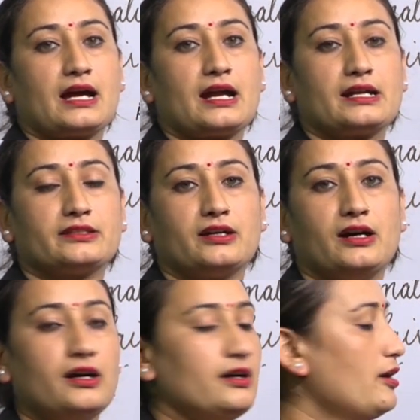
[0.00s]
are the
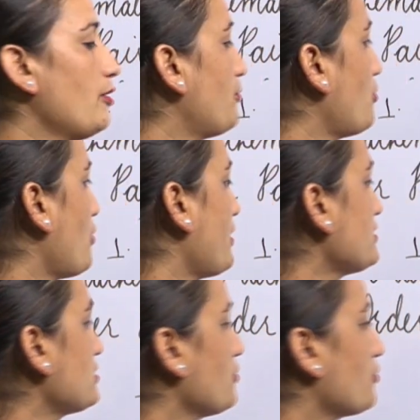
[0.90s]

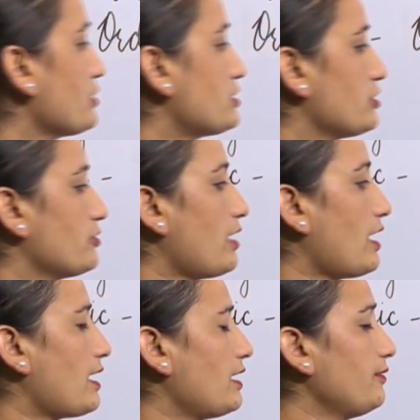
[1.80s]
points which you
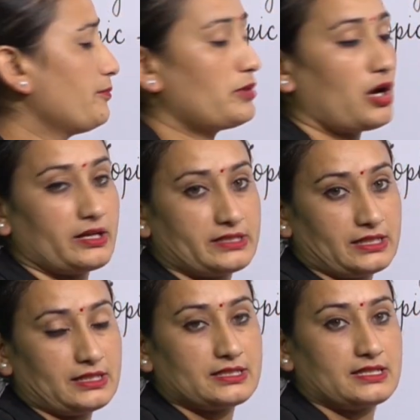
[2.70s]
are
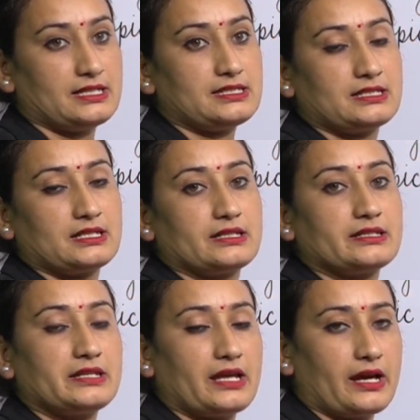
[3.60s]
plotting just
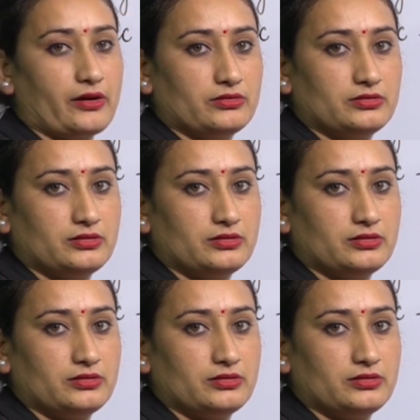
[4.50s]
now.